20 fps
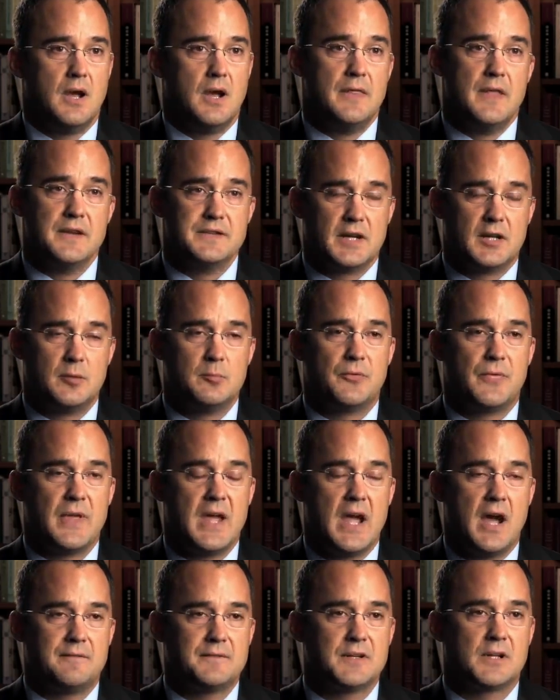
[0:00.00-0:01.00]
And they tell him if
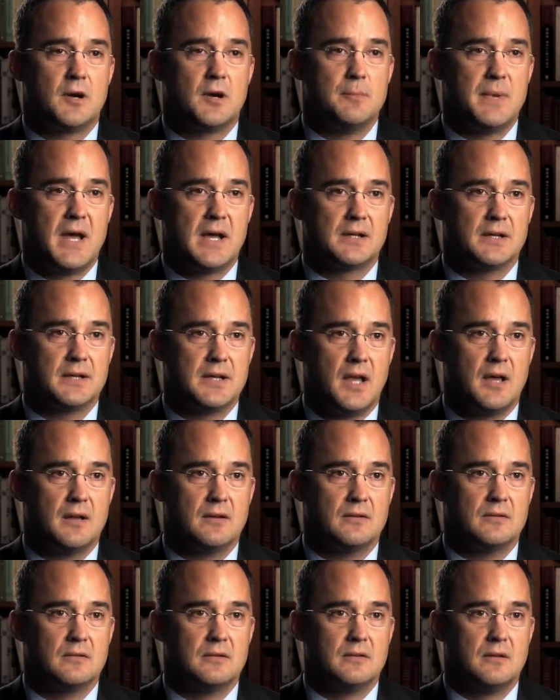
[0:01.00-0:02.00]
they have to come back
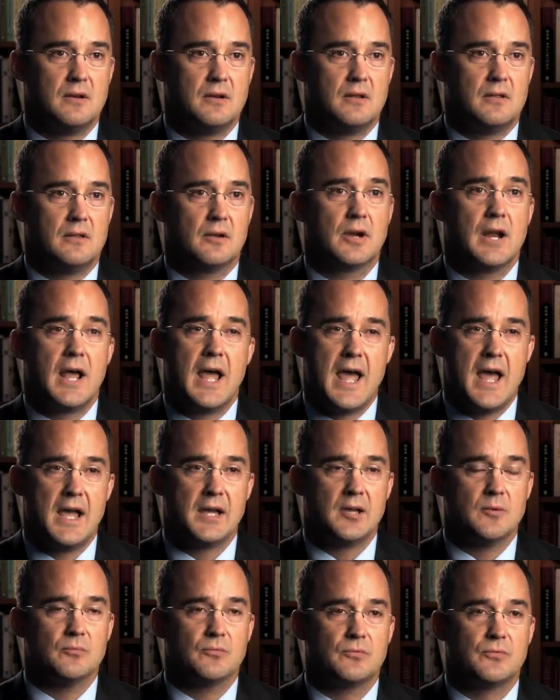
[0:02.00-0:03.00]
again, they're going to
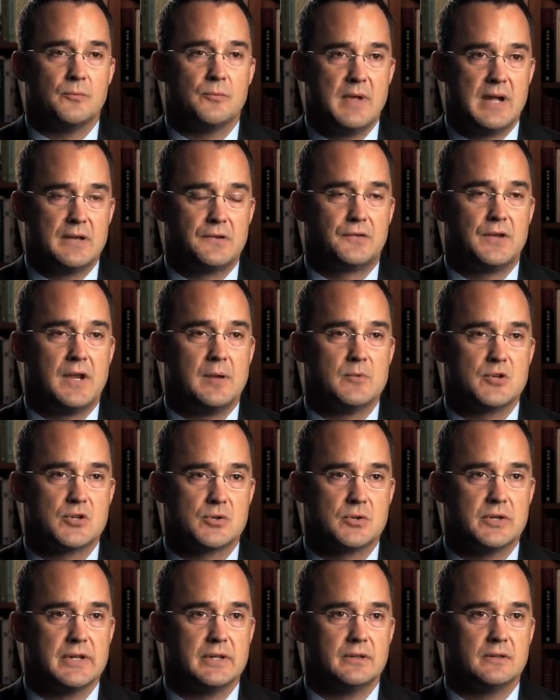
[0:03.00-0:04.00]
hang him from that same
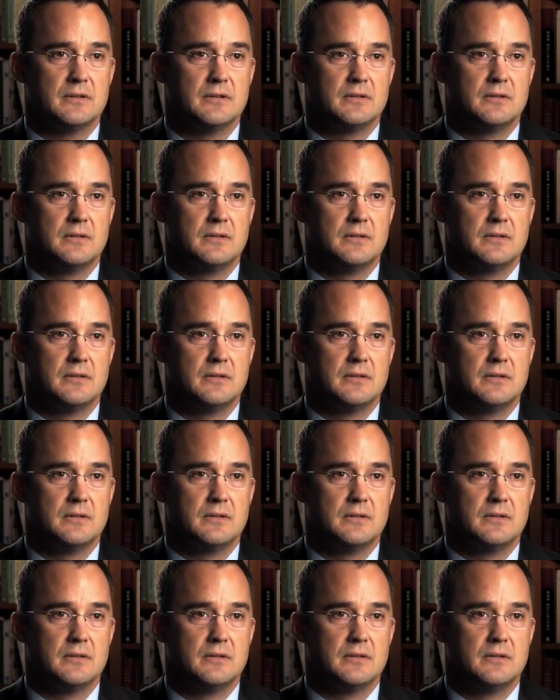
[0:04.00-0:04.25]
tree.